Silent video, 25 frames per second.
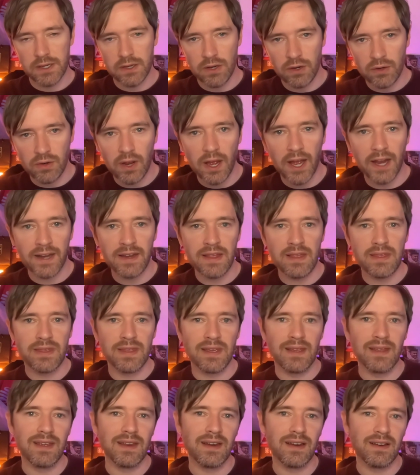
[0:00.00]
Young, and you're
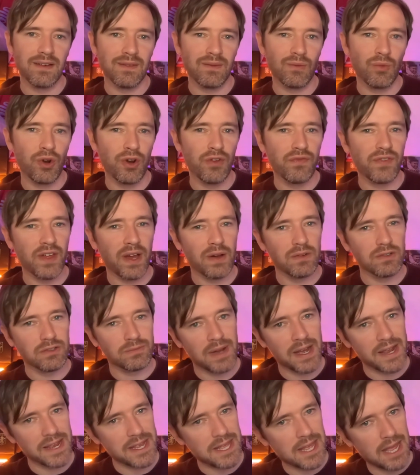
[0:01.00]
thinking, what if that was
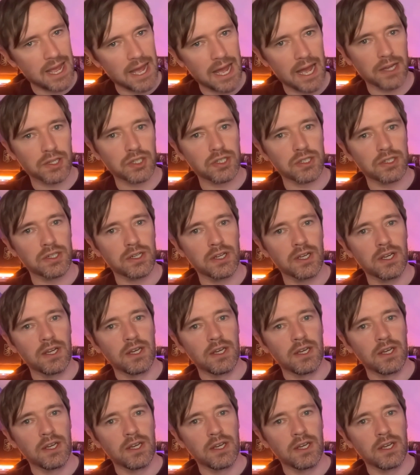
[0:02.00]
Matty Cash?